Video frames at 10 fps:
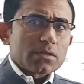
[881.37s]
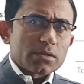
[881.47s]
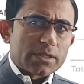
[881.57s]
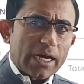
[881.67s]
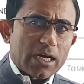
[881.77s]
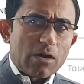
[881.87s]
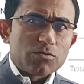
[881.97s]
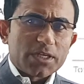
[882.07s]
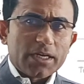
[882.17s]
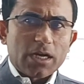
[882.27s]
The
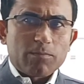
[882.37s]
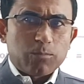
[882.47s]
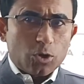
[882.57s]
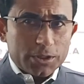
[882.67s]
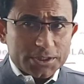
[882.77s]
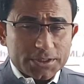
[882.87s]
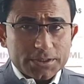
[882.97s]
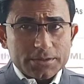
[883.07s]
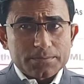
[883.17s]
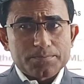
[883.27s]
counting of votes